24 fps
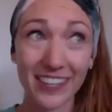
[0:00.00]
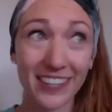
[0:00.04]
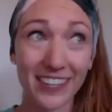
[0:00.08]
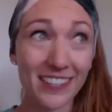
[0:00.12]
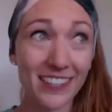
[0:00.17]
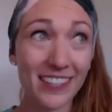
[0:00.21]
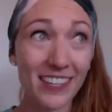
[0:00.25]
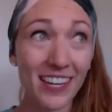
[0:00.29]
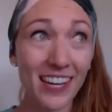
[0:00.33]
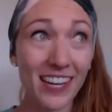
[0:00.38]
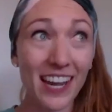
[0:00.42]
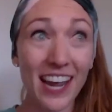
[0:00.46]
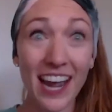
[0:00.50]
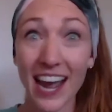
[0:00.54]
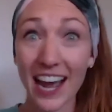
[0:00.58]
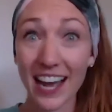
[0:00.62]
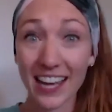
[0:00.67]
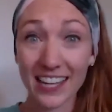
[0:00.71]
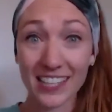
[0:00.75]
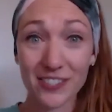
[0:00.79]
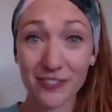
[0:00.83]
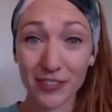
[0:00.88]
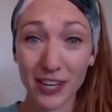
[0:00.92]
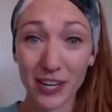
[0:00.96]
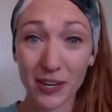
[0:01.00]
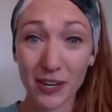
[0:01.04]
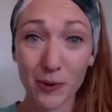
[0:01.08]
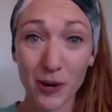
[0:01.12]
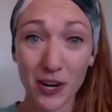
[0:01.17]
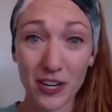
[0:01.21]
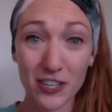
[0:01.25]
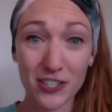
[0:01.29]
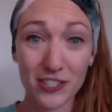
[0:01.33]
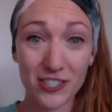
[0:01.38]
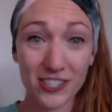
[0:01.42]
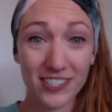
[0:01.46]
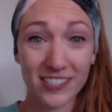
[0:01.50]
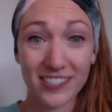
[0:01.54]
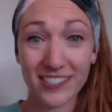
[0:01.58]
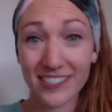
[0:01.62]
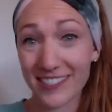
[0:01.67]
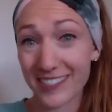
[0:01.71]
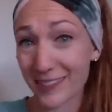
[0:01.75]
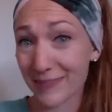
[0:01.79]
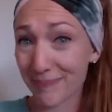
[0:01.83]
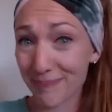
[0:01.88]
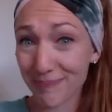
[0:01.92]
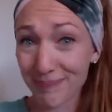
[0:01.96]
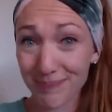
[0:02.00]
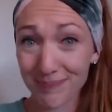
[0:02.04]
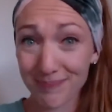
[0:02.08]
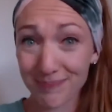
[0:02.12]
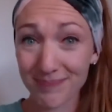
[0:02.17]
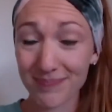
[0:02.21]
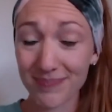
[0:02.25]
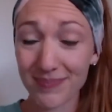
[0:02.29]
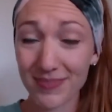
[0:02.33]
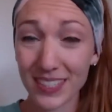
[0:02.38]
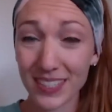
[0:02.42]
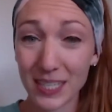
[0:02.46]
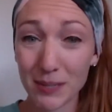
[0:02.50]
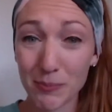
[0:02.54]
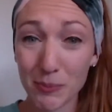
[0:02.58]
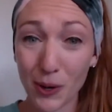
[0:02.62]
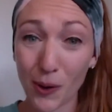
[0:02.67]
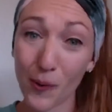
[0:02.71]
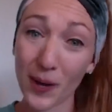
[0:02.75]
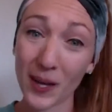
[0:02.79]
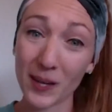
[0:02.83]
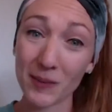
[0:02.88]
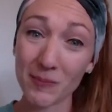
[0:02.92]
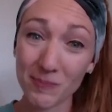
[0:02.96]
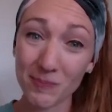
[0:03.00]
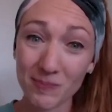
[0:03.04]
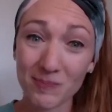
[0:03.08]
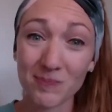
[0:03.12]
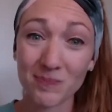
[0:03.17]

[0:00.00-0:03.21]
and ask the right questions and keep going.